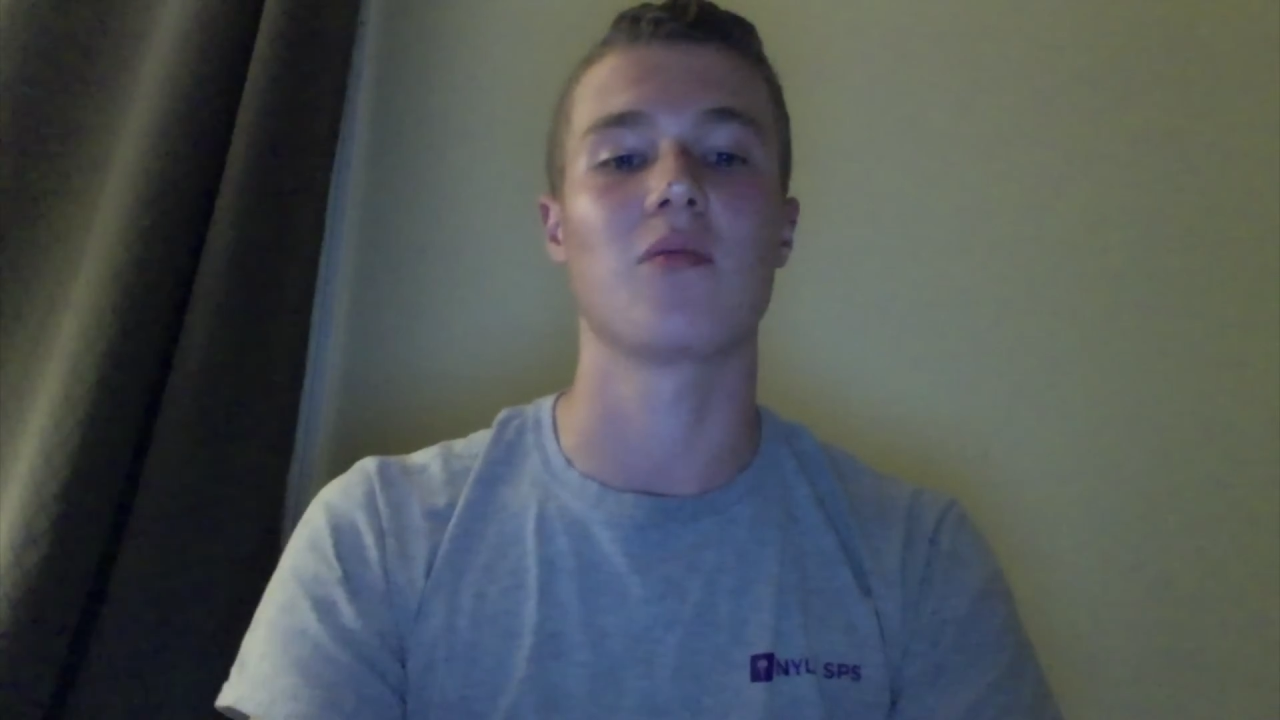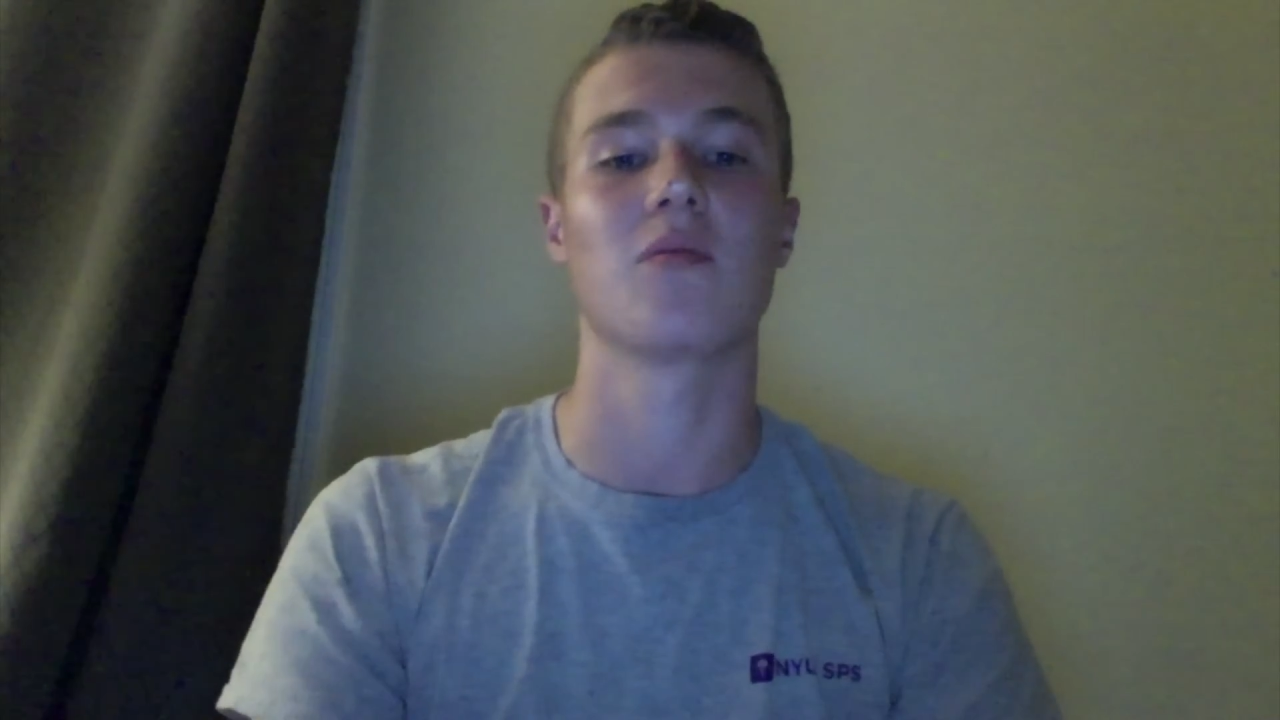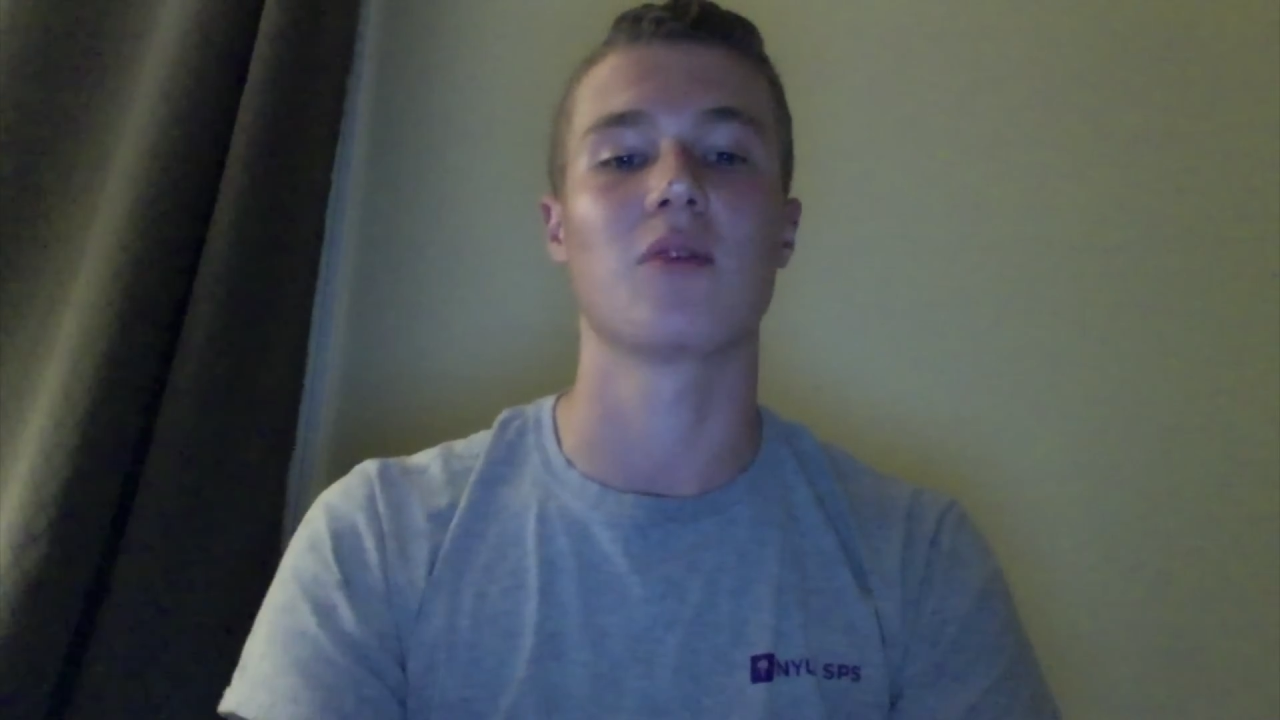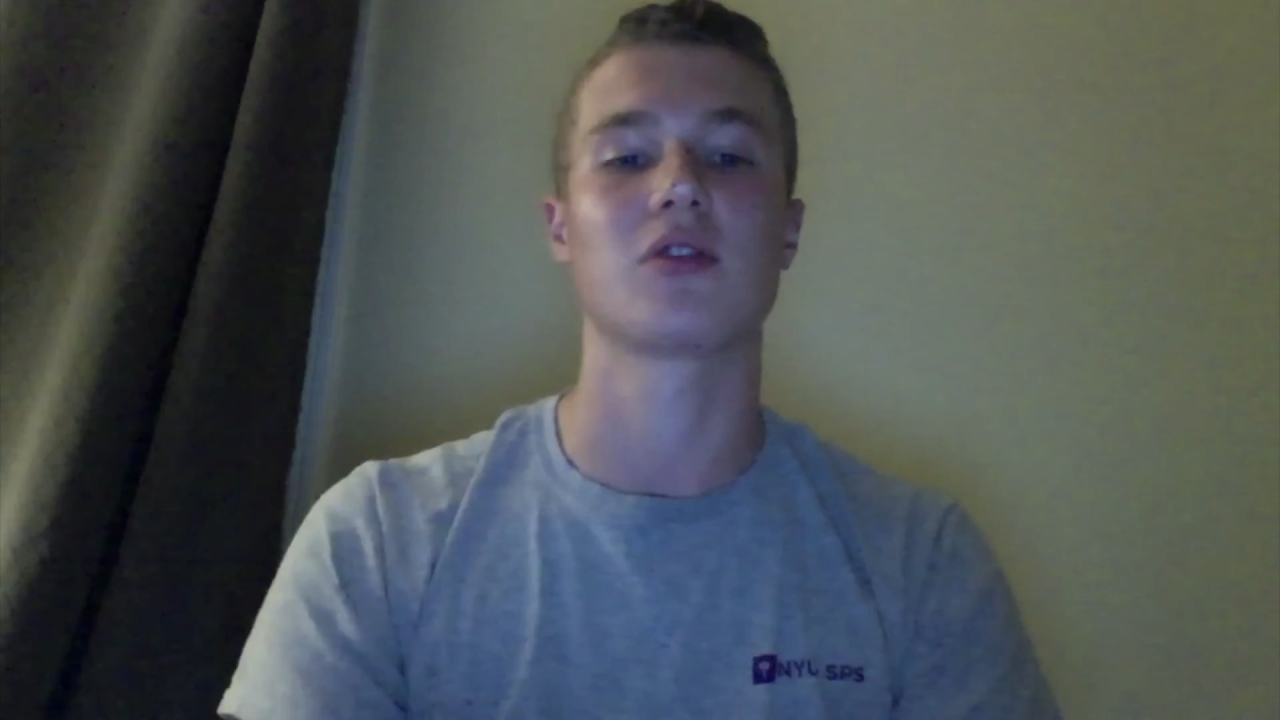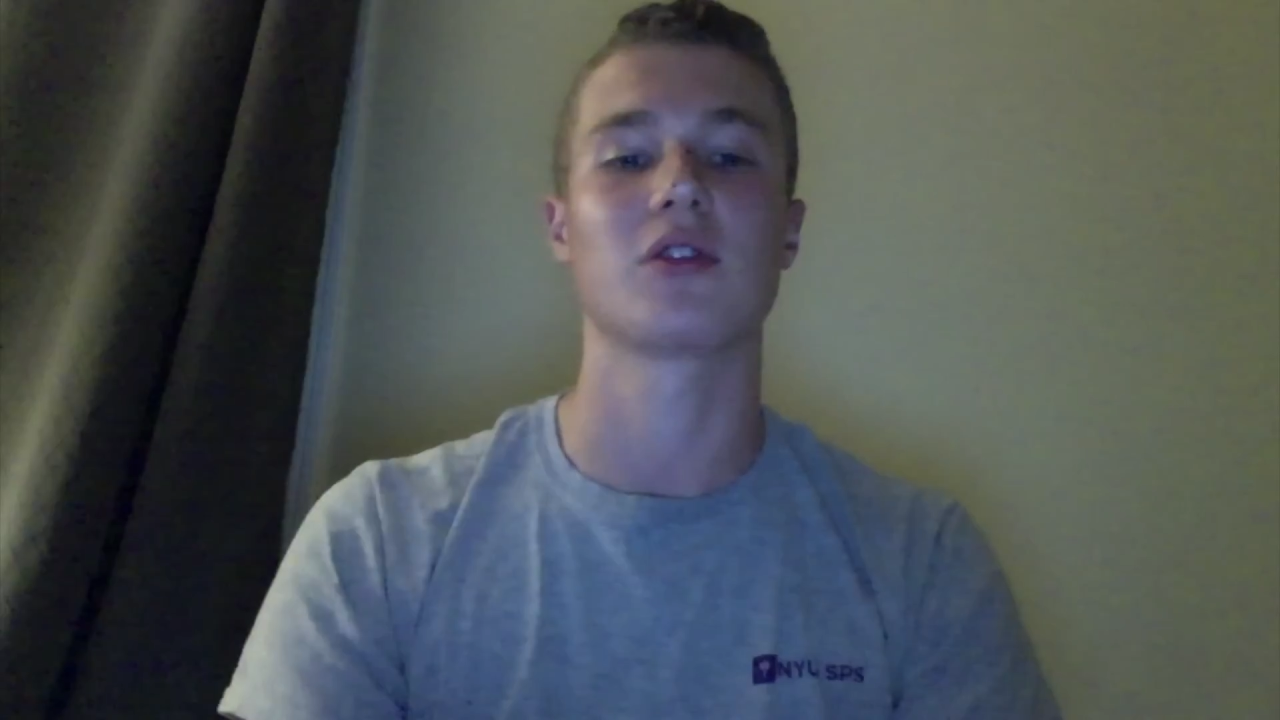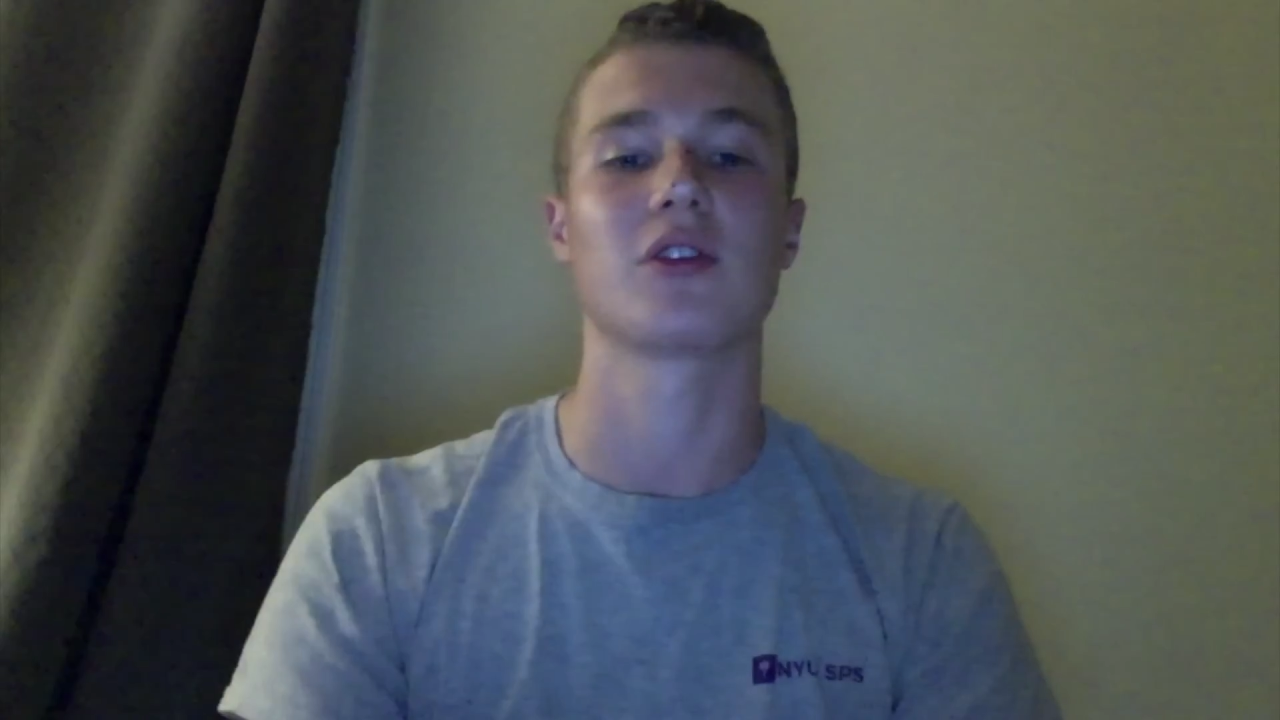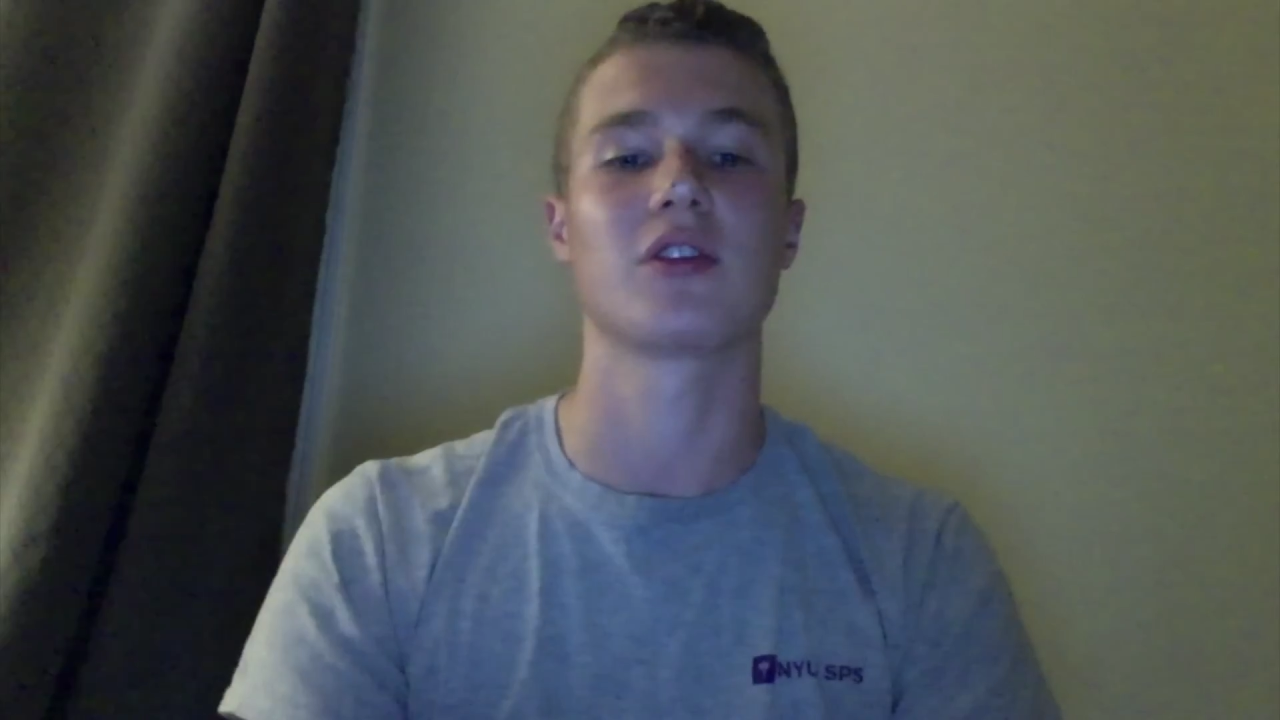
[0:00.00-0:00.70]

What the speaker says: must learn